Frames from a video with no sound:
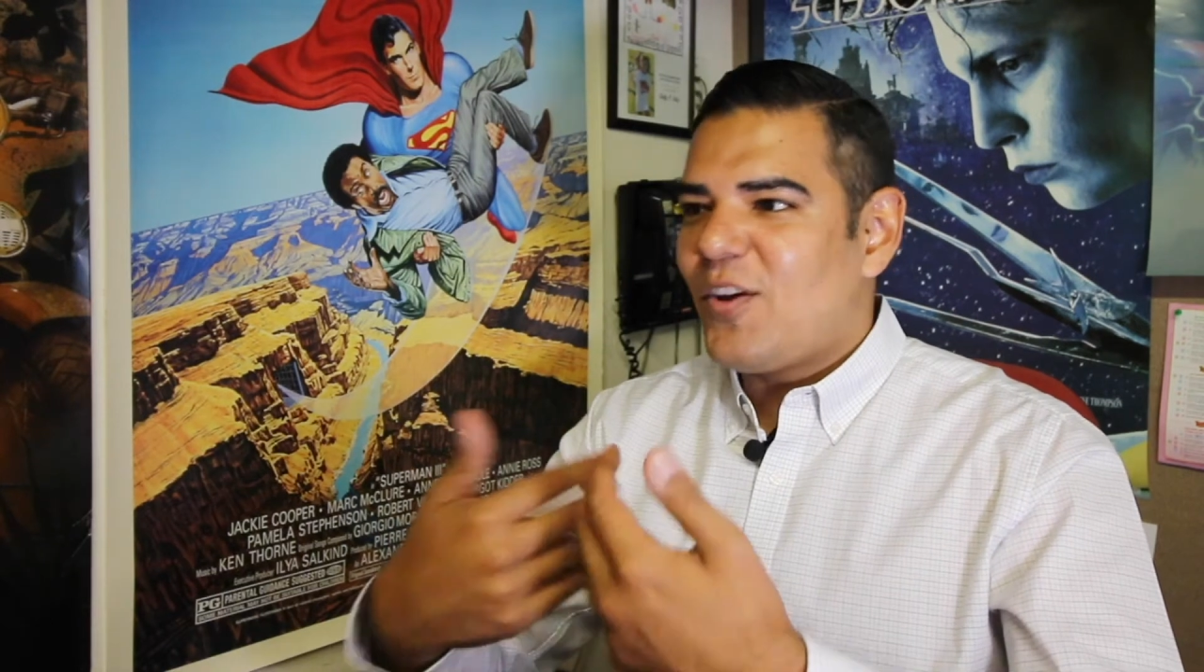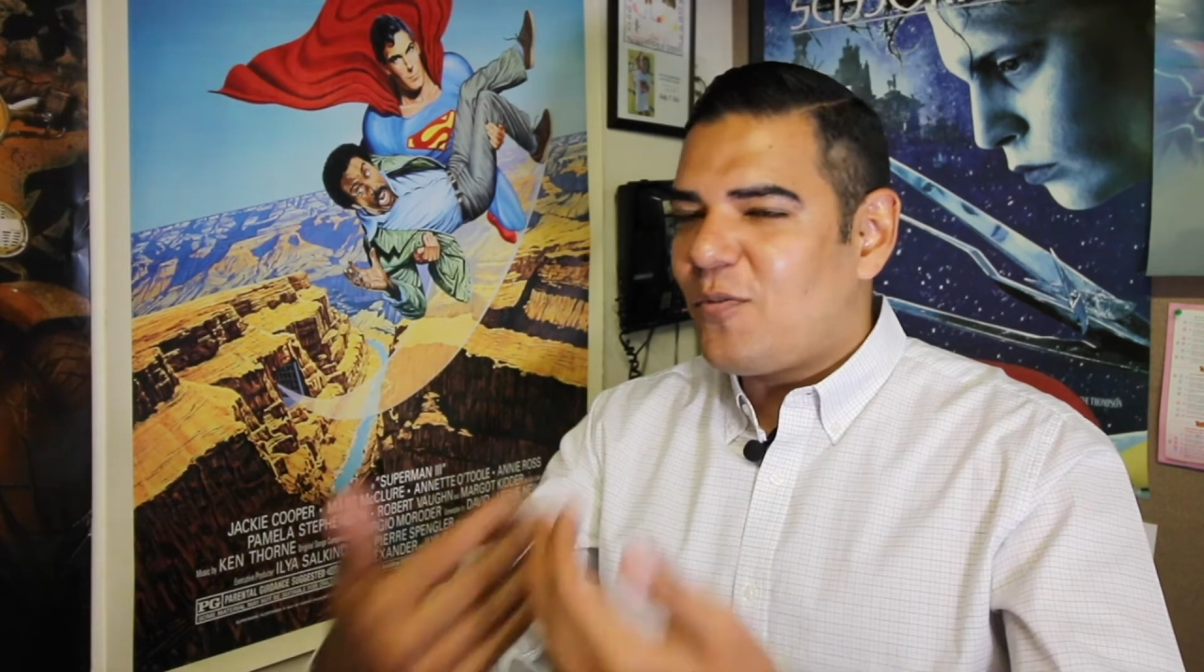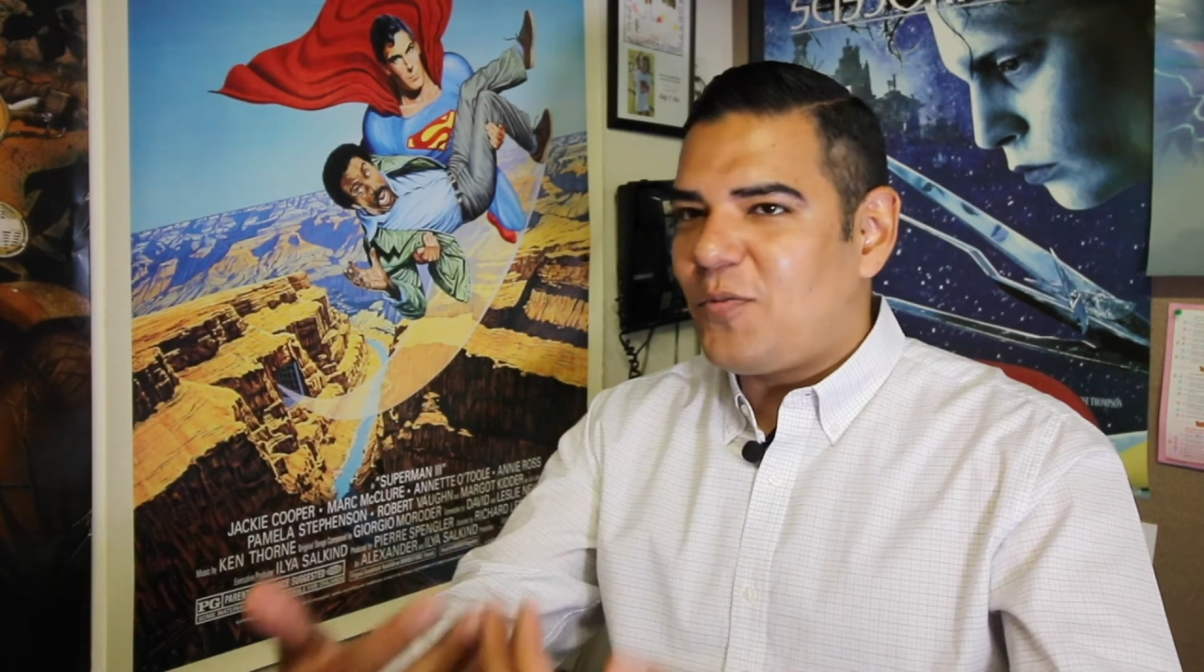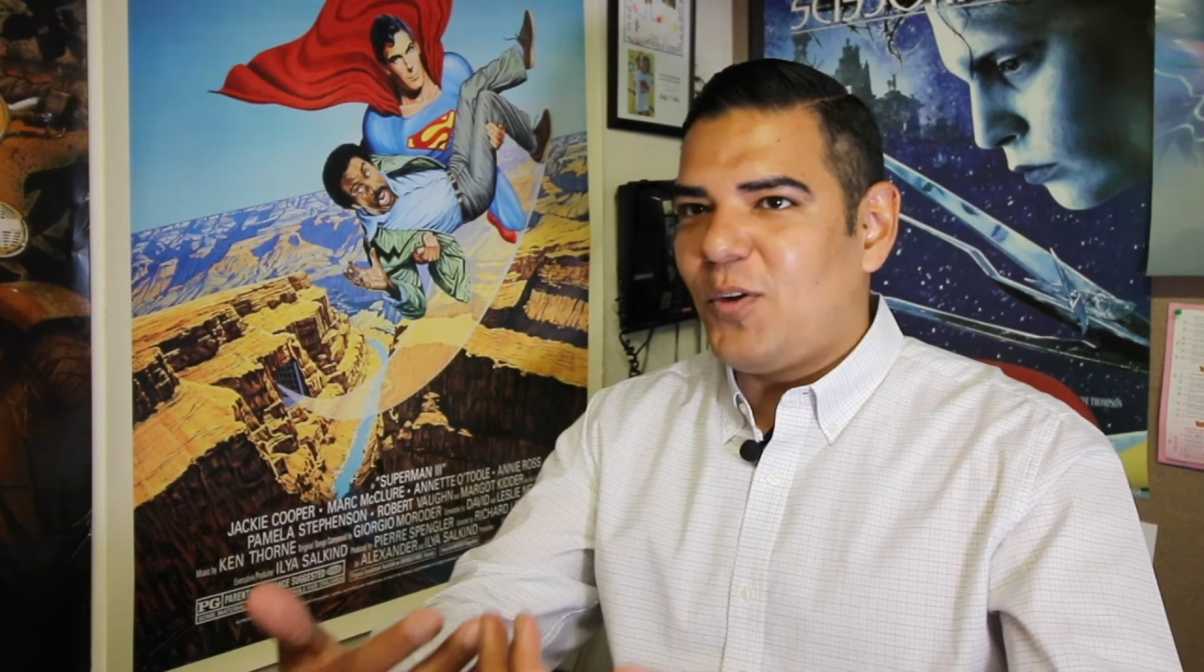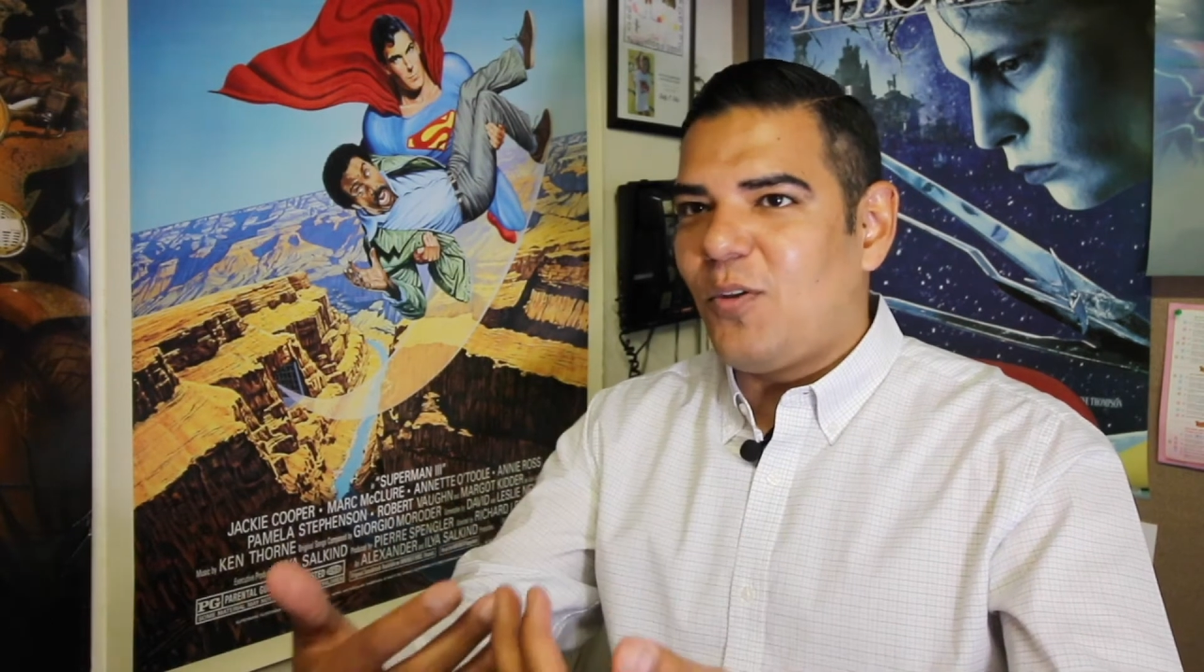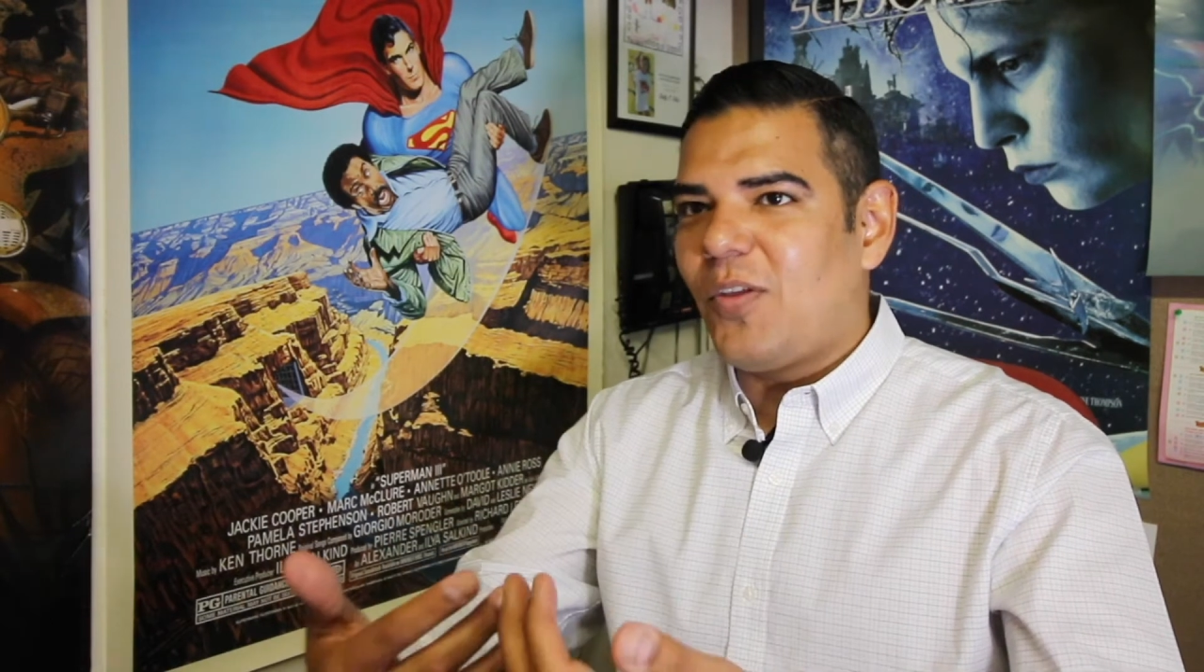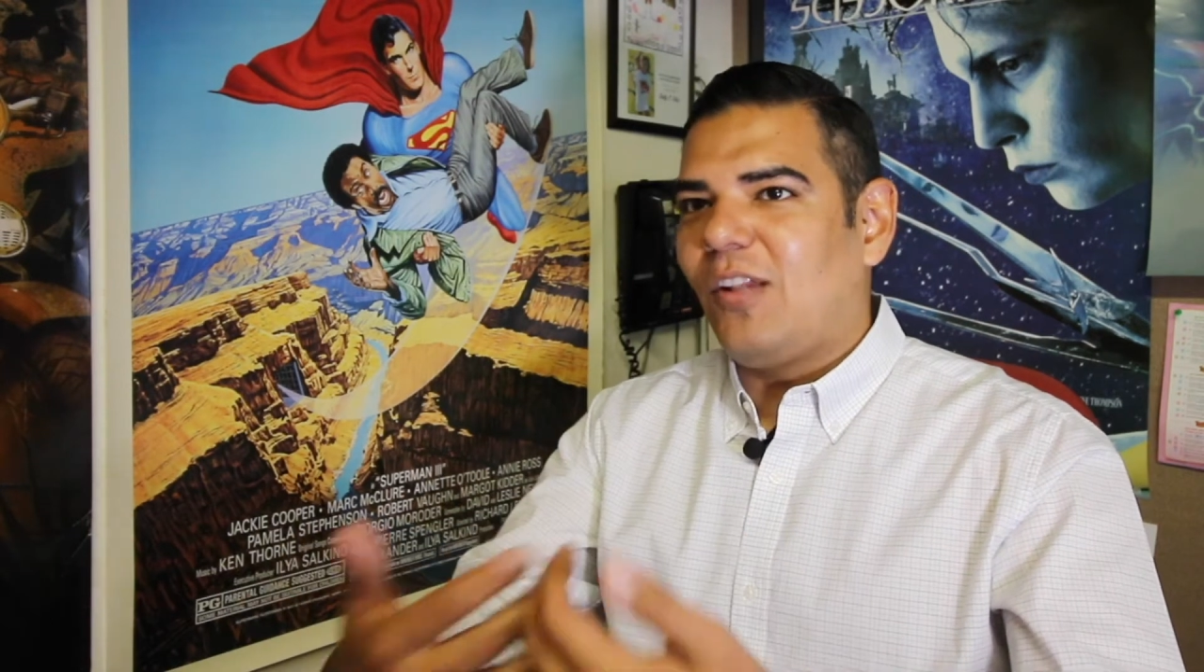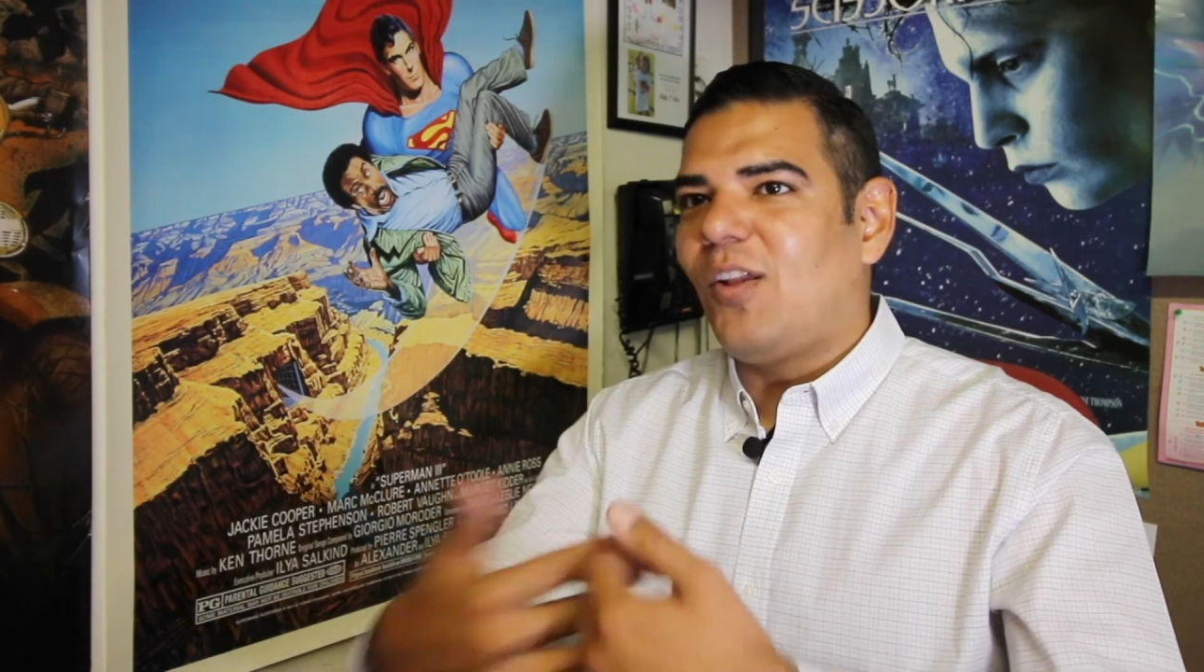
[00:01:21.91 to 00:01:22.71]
feel that a